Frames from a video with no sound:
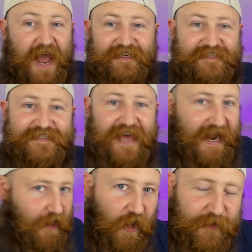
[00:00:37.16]
and it's
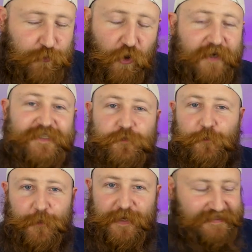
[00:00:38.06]
that high price,
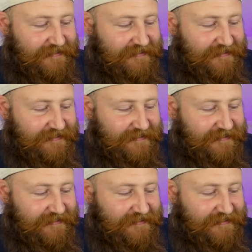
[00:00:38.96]
big